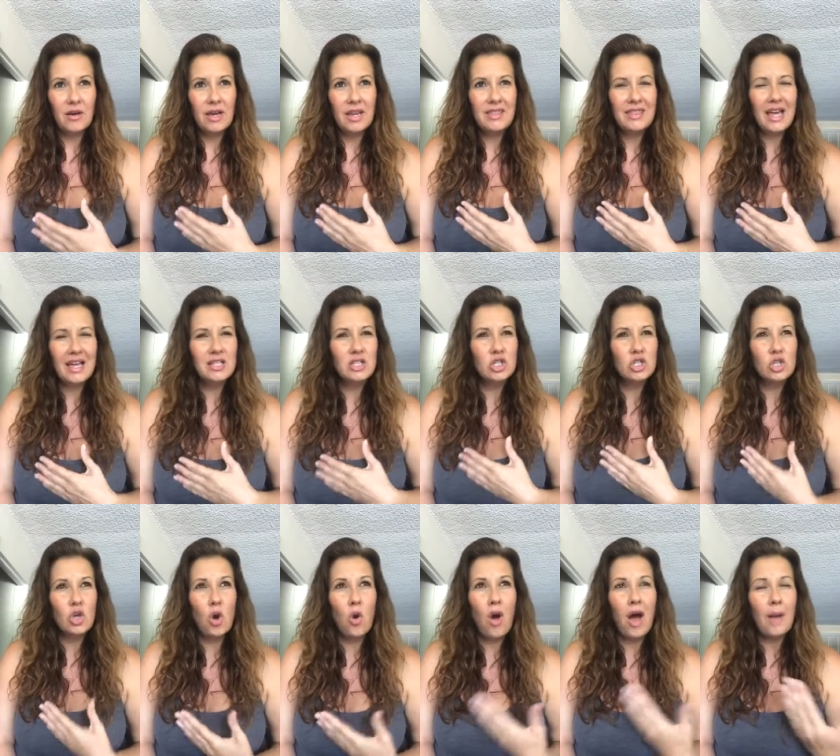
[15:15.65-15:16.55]
And that's
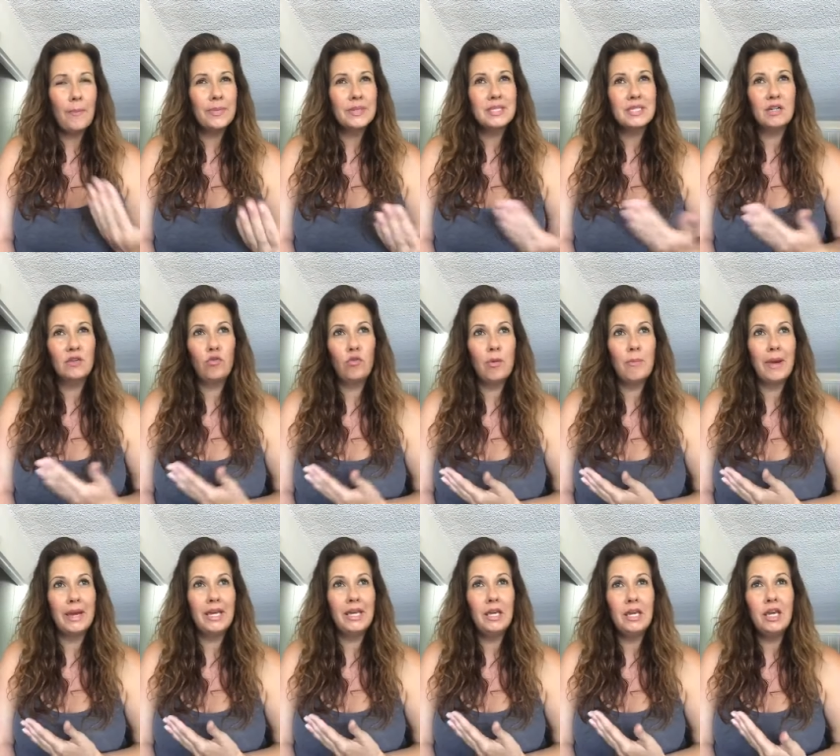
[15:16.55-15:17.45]
so opposite of what
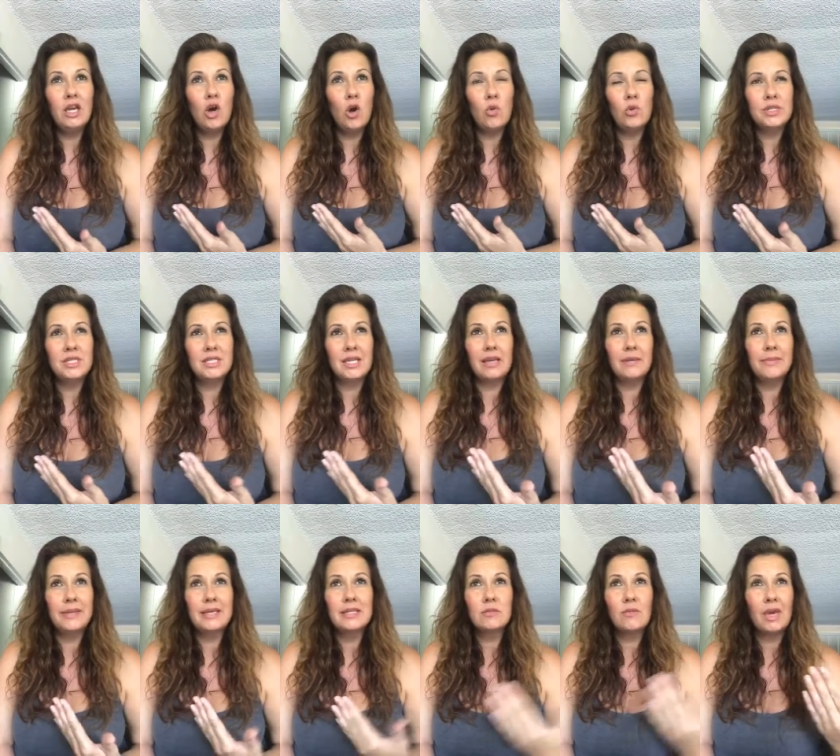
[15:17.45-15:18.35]
my ego would say,
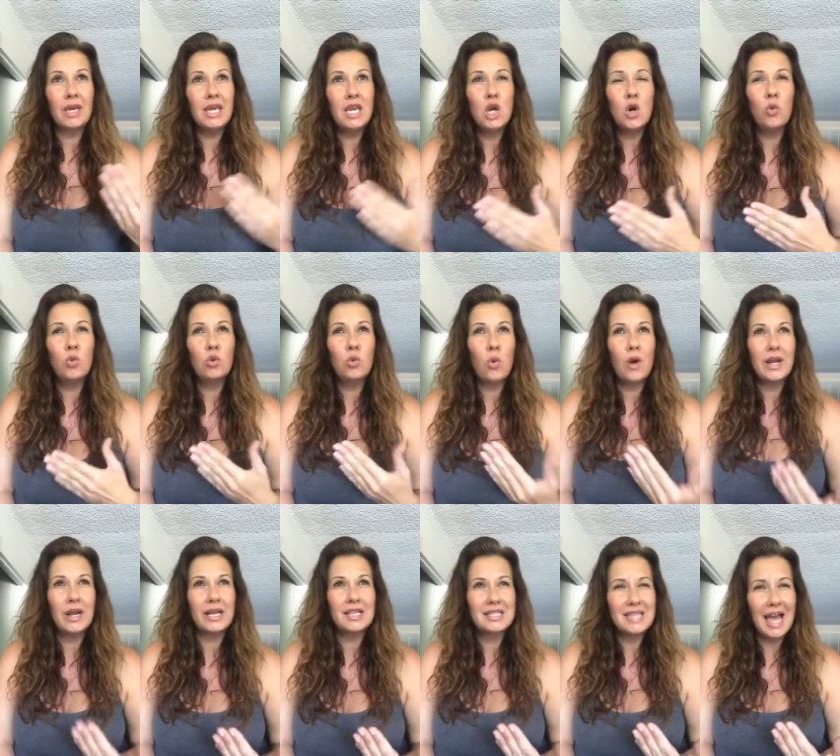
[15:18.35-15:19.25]
because my ego would
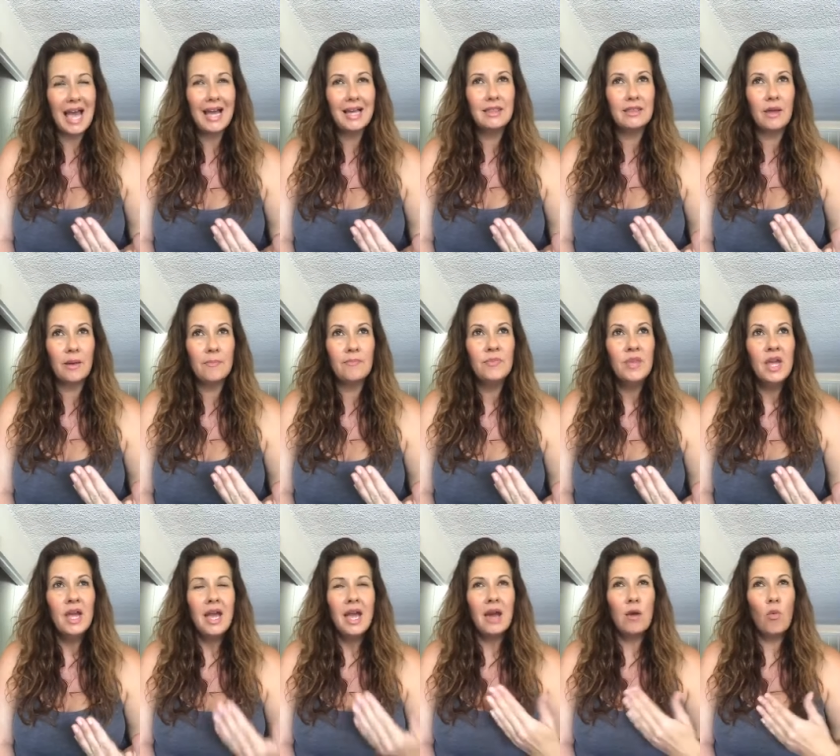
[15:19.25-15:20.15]
want to attack them
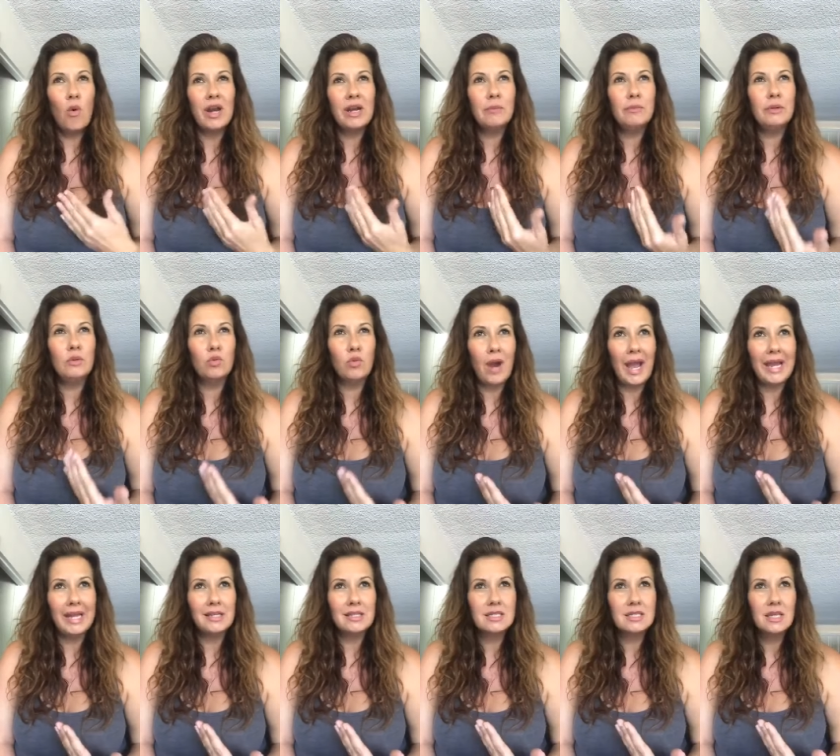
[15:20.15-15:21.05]
and want to be
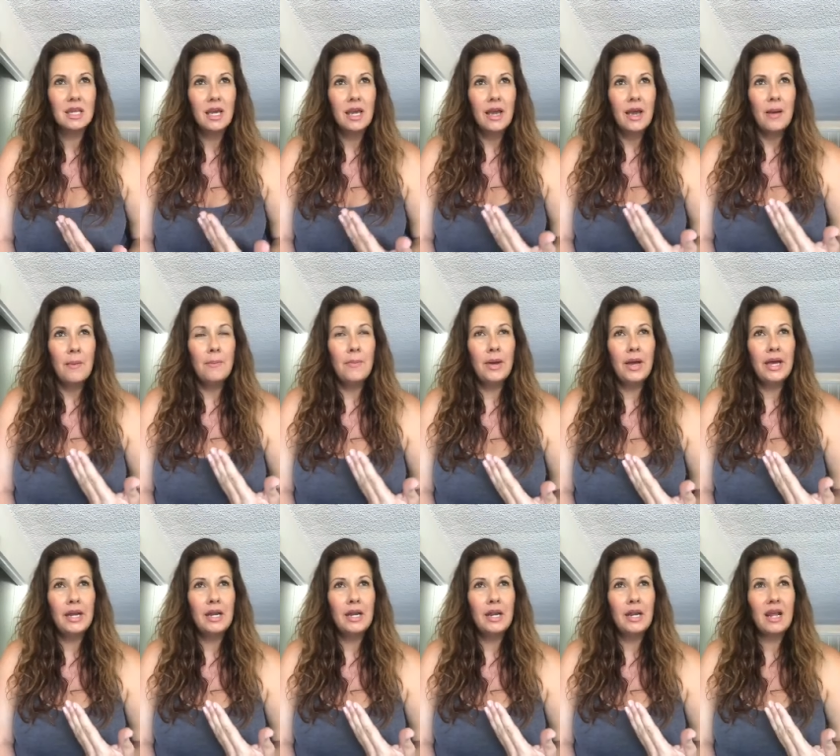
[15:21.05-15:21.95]
right.
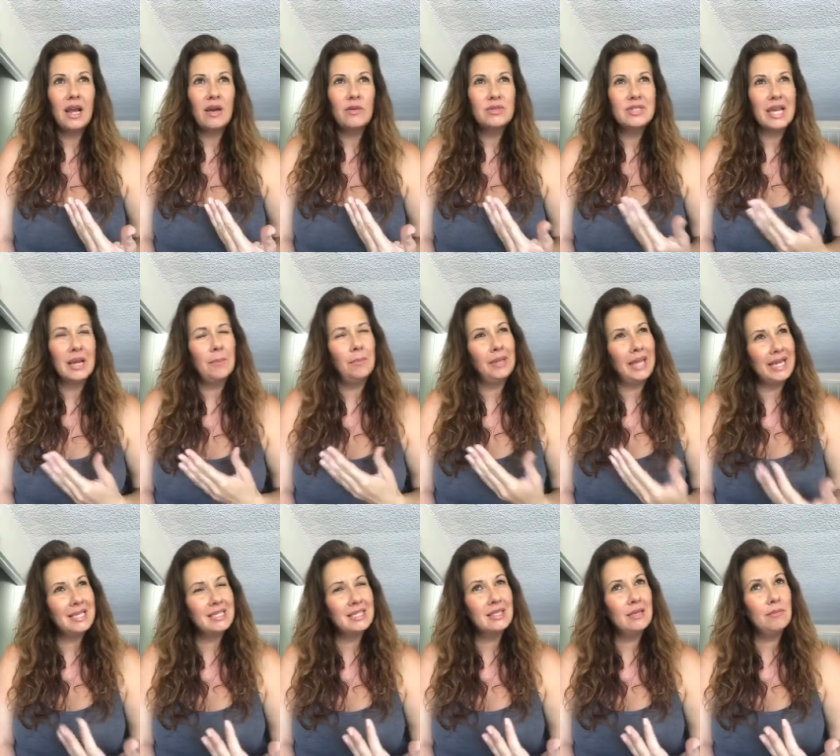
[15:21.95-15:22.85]
But I was like,
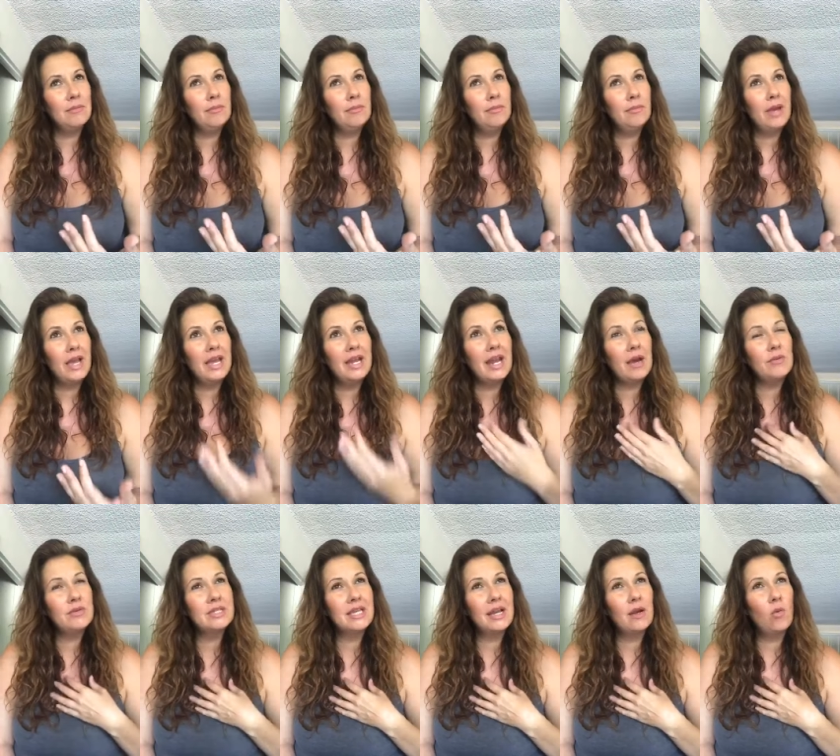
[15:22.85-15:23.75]
bless them. And I
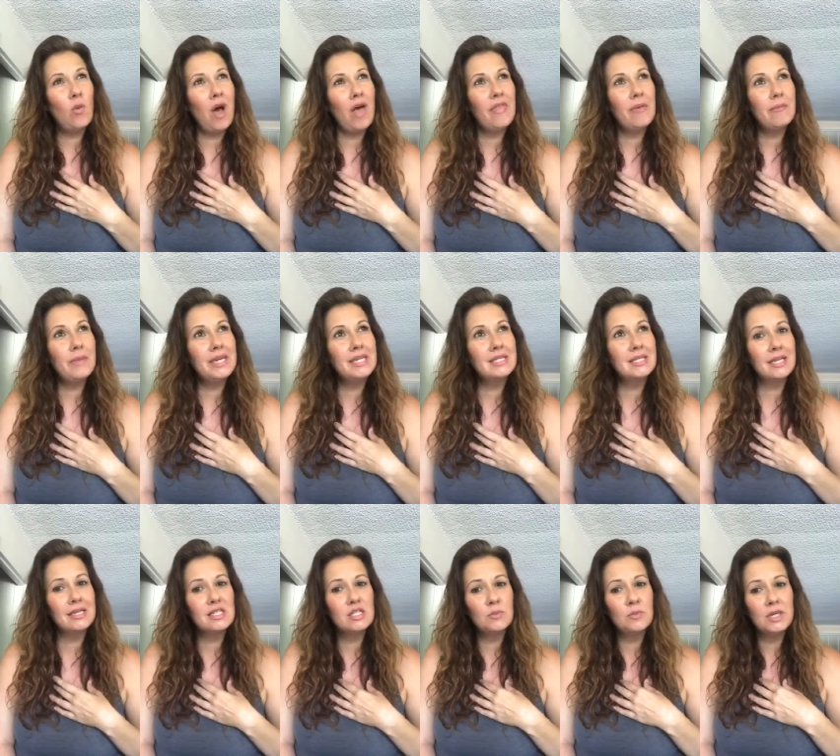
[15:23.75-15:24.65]
was like, wow, that makes
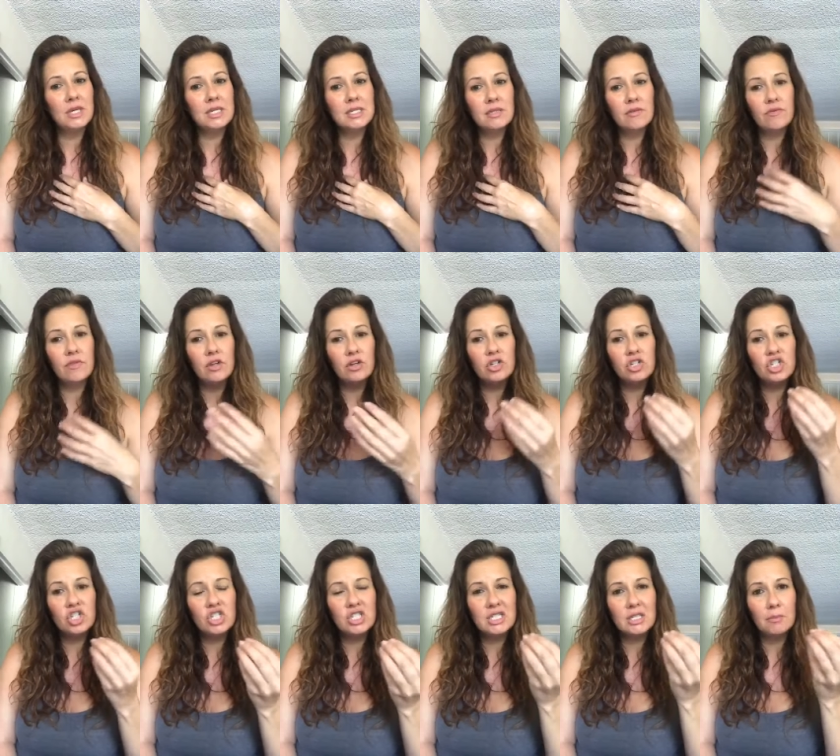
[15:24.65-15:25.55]
sense, because if there's
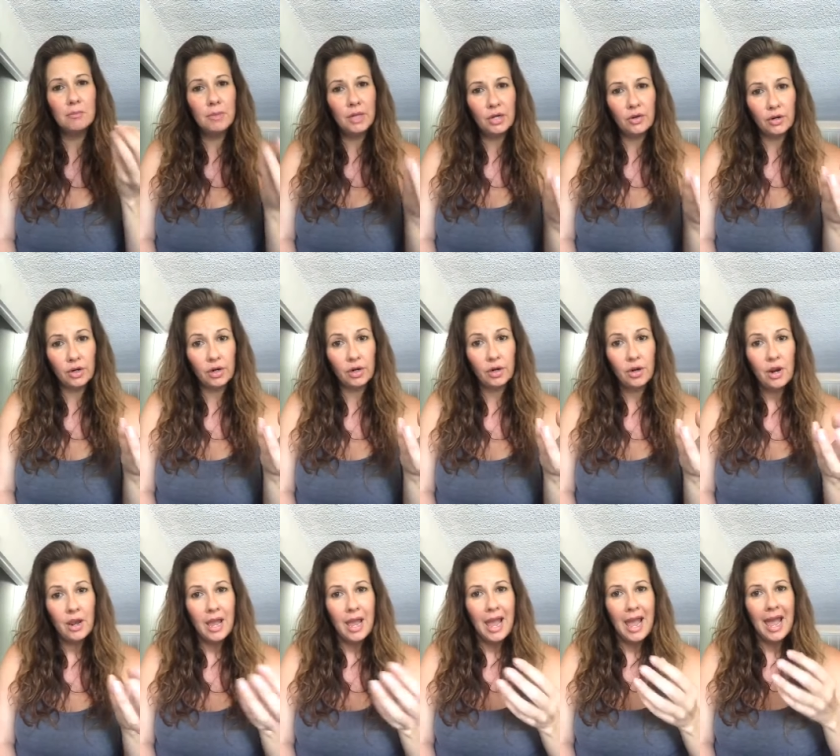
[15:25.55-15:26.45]
just a mirror
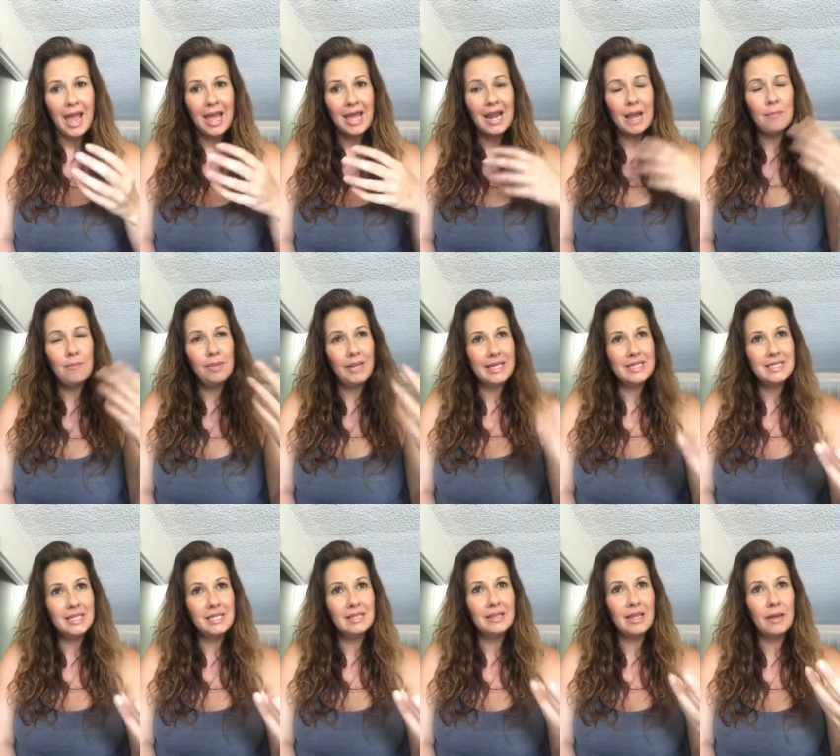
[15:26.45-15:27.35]
and I'm
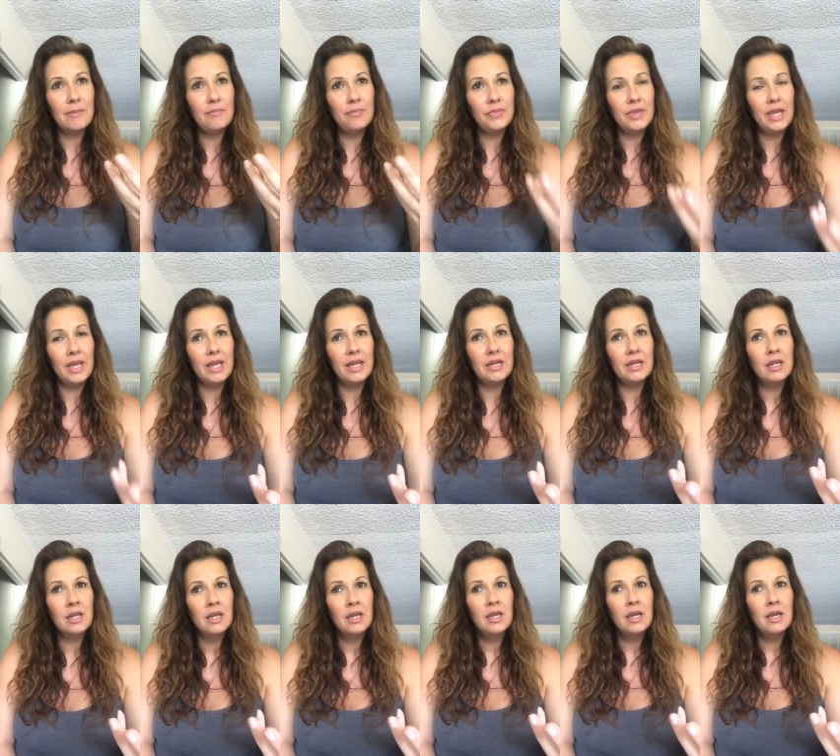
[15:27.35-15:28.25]
blessing them, then